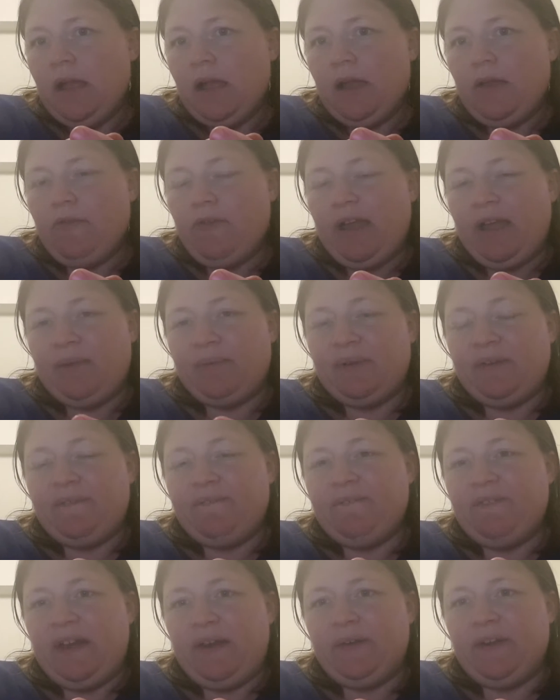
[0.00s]
Alright, with
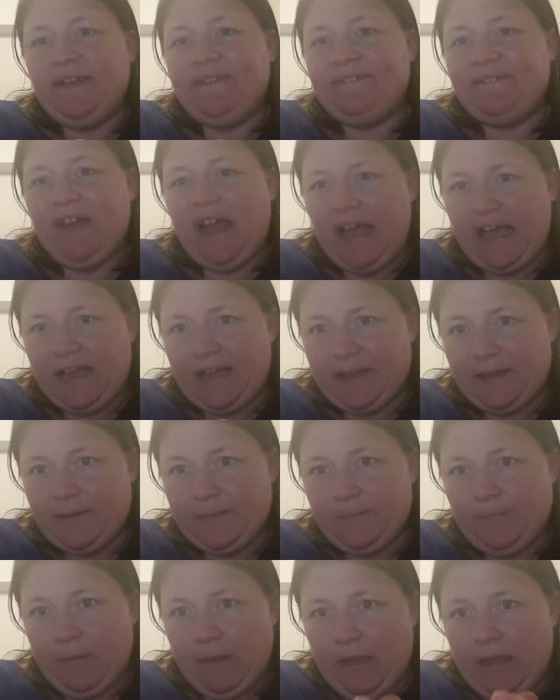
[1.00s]
Fairy Fay.
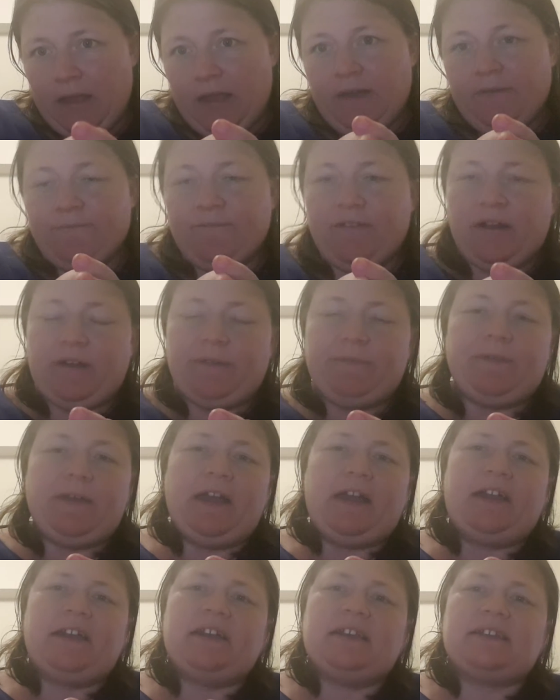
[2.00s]
Fairy
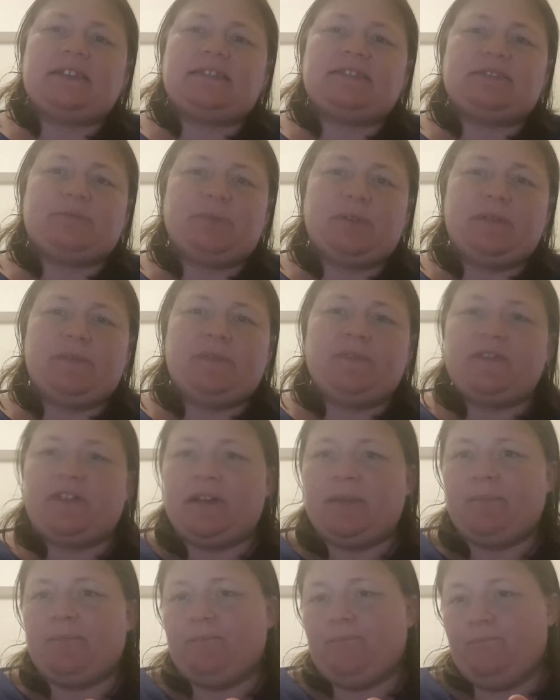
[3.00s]
Fay is a bit of
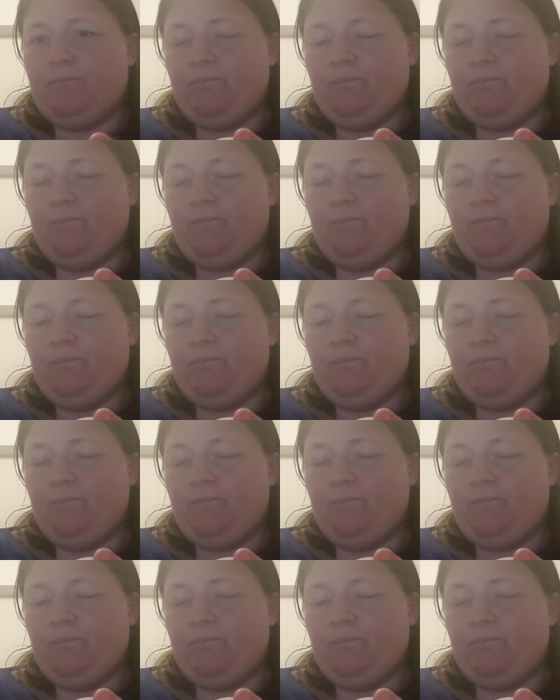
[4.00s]
a